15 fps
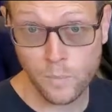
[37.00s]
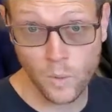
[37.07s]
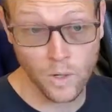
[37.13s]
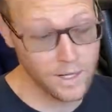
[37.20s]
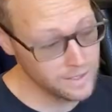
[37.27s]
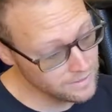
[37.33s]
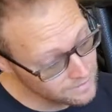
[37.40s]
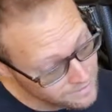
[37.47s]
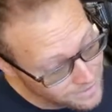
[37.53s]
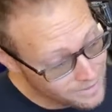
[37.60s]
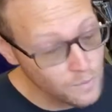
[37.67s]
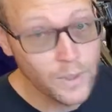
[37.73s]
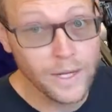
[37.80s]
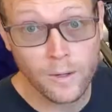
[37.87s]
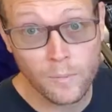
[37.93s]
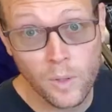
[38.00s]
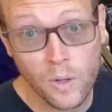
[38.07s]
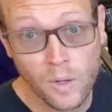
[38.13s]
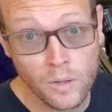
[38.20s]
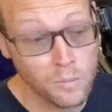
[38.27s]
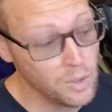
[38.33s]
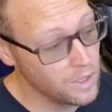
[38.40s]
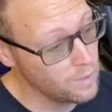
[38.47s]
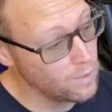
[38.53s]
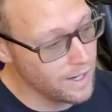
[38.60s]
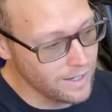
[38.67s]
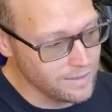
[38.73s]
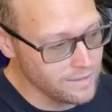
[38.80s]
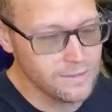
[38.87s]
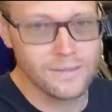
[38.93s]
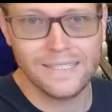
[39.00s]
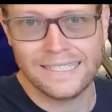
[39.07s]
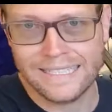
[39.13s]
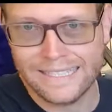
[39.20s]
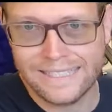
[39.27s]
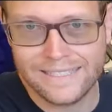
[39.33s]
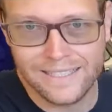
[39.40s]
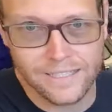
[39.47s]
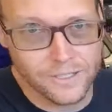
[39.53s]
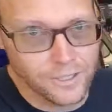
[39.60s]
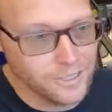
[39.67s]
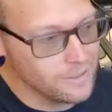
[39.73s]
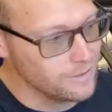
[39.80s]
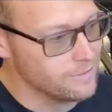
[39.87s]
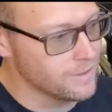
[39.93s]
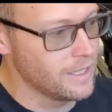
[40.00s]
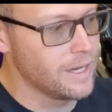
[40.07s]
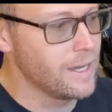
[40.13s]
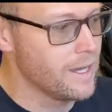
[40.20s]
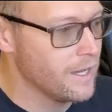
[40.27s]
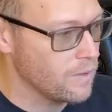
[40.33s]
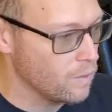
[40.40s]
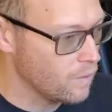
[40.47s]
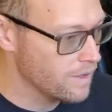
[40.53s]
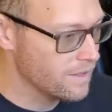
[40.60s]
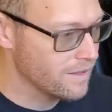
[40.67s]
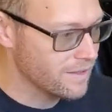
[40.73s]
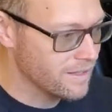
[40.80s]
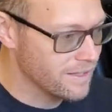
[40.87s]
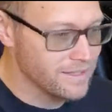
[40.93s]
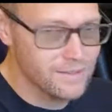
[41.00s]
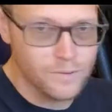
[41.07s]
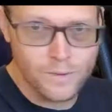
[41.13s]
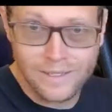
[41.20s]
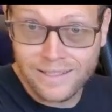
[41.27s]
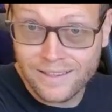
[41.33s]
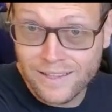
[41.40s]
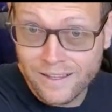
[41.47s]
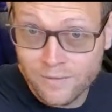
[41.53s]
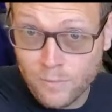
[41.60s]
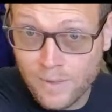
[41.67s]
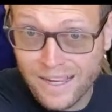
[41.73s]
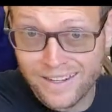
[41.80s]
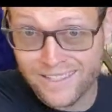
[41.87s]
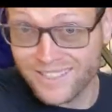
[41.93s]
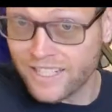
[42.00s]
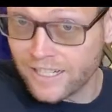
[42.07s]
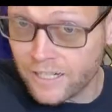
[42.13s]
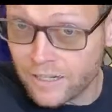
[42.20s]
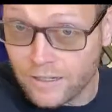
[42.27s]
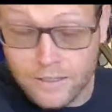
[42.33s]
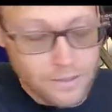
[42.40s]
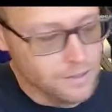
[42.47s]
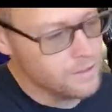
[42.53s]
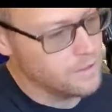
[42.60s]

one, we got to pull the plug wires. Easy to do. One of the things I really love about a digger,